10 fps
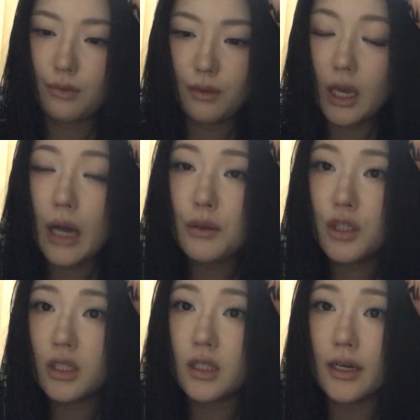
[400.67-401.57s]
I was
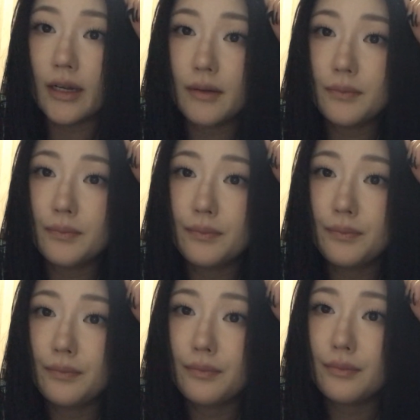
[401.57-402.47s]
just studying.
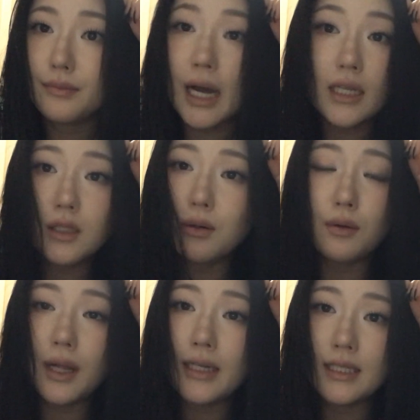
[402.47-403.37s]
That's
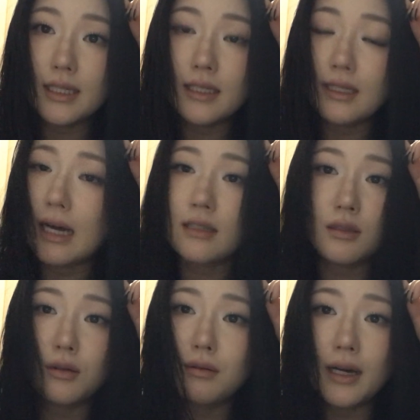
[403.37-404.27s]
all I did. That's
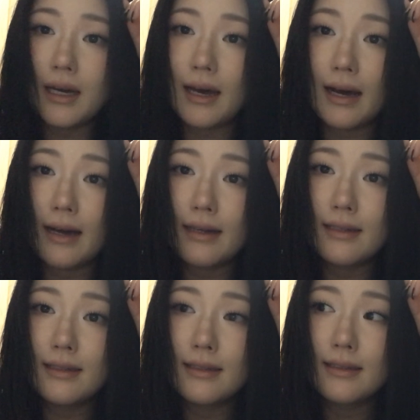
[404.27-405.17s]
all I
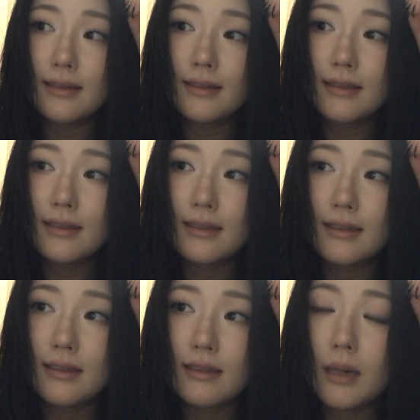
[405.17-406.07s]
had.
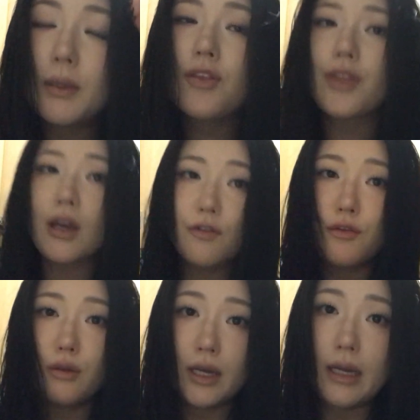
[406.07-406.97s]
I mean,
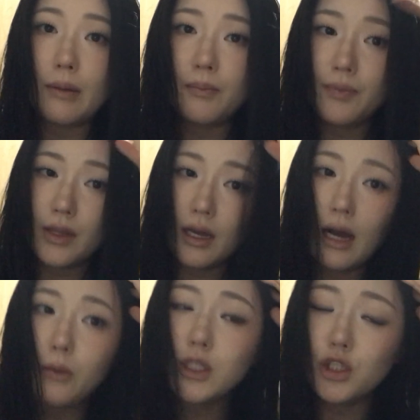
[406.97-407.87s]
thankfully,
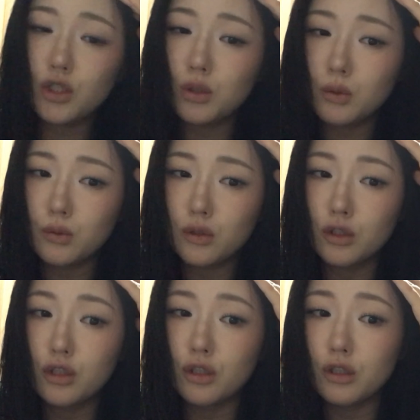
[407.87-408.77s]
I went to
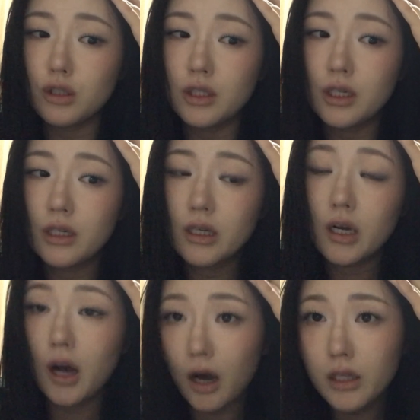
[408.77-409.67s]
good
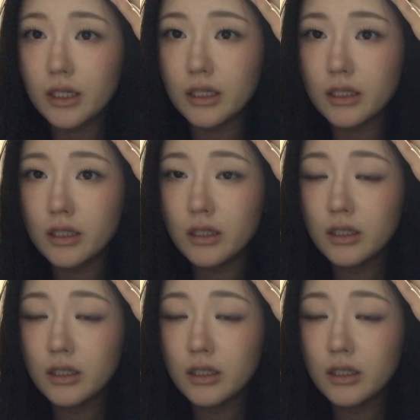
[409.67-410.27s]
college.